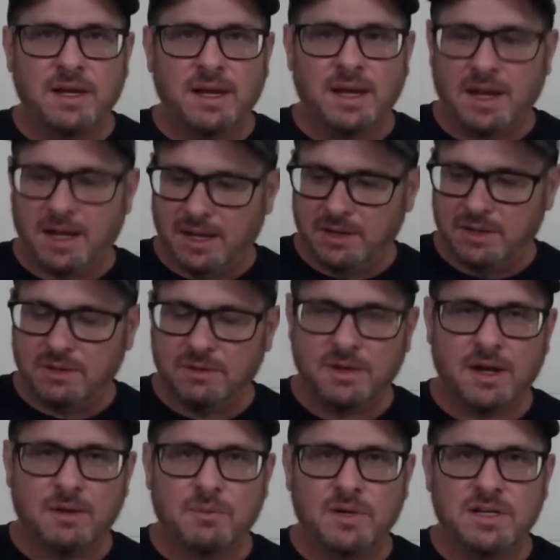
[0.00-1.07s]
and you're
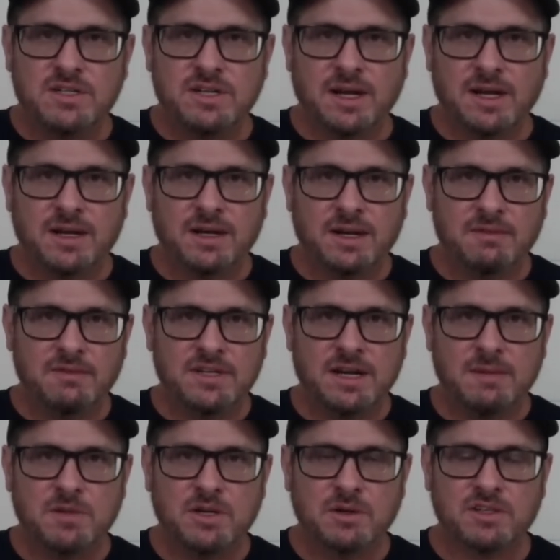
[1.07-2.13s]
not rechecking it every
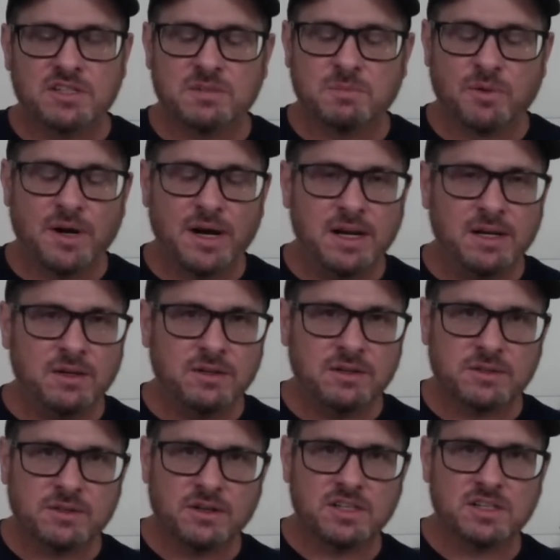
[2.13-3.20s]
time you go to spray and you
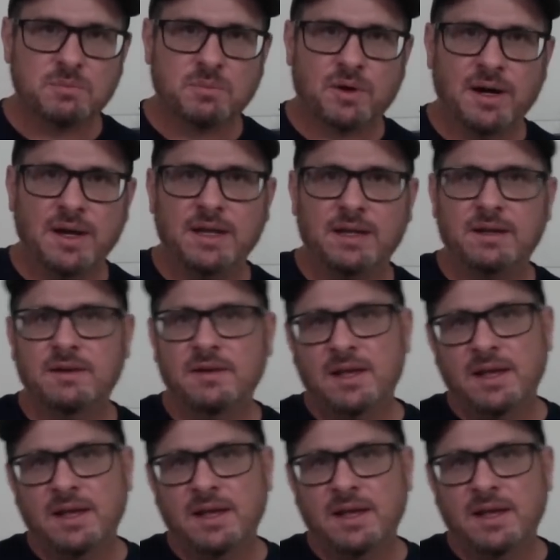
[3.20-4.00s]
start spraying,